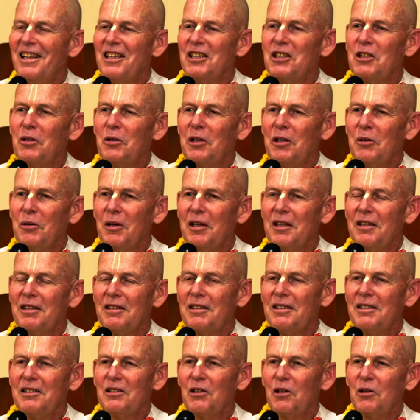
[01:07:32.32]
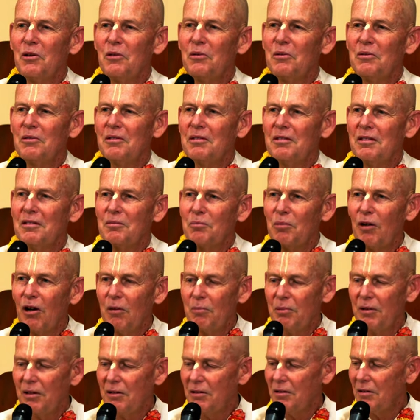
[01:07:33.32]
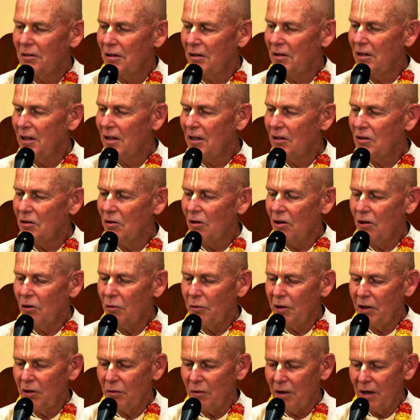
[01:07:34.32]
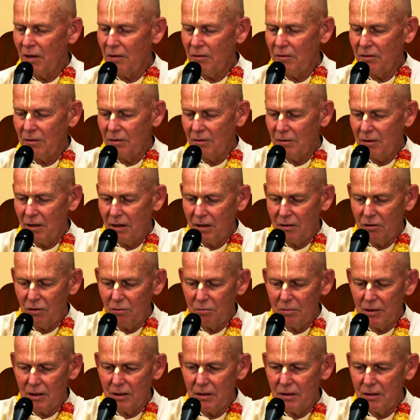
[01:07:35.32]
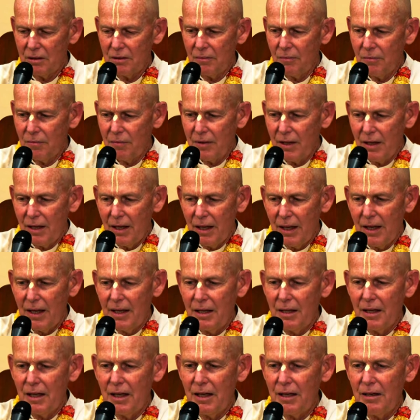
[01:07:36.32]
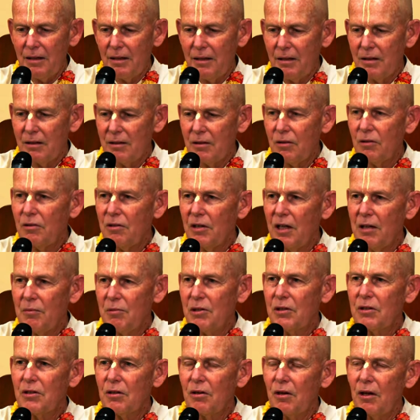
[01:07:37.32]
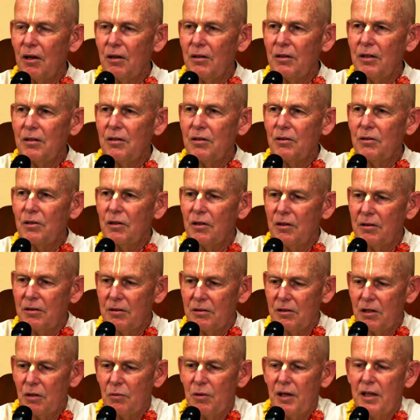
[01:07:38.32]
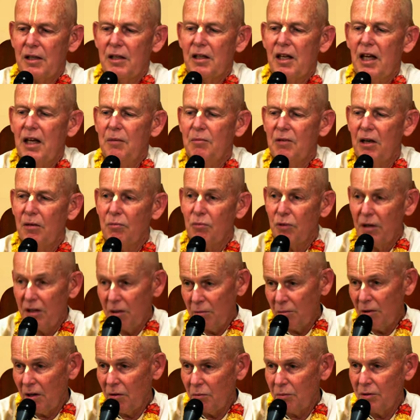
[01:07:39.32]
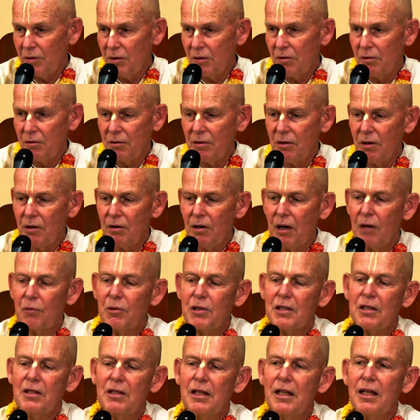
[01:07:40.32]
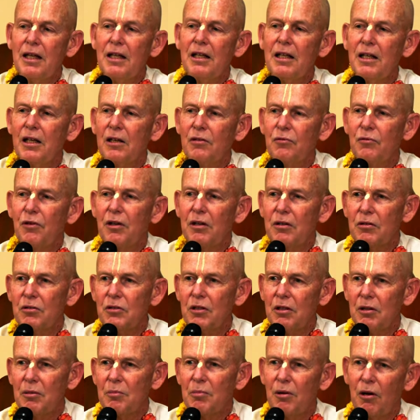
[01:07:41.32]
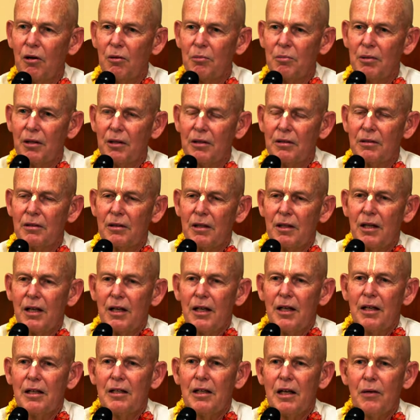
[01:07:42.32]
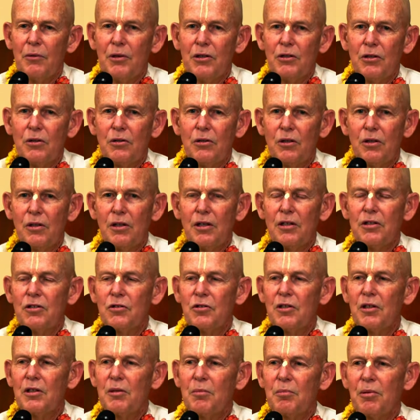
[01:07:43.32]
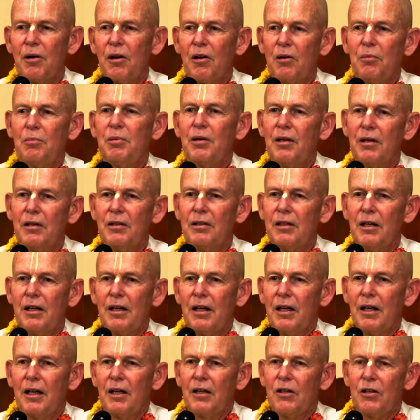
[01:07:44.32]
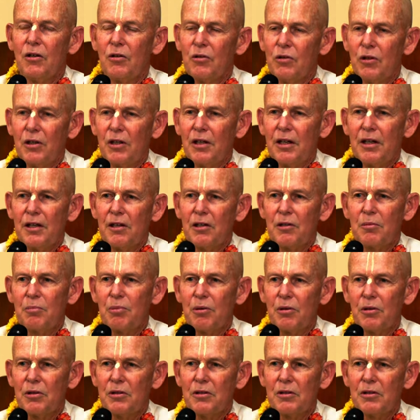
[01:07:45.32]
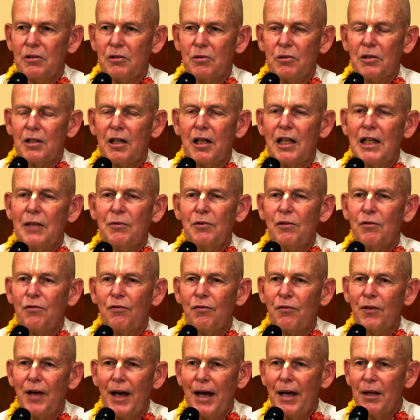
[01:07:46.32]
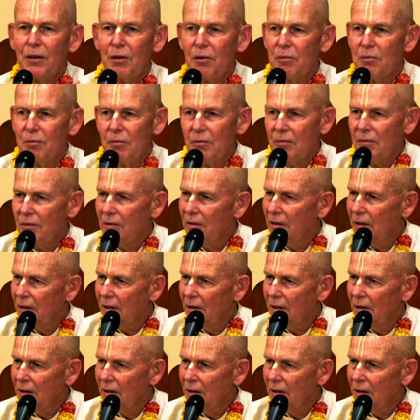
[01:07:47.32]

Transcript: So anyway, so Prabhupada, he gets all the way around on your beats, and then your name is called, and so I came up right about where I was kneeling in front of Srila Prabhupada. Now when you look at Srila Prabhupada, you're looking at a person you can't even fathom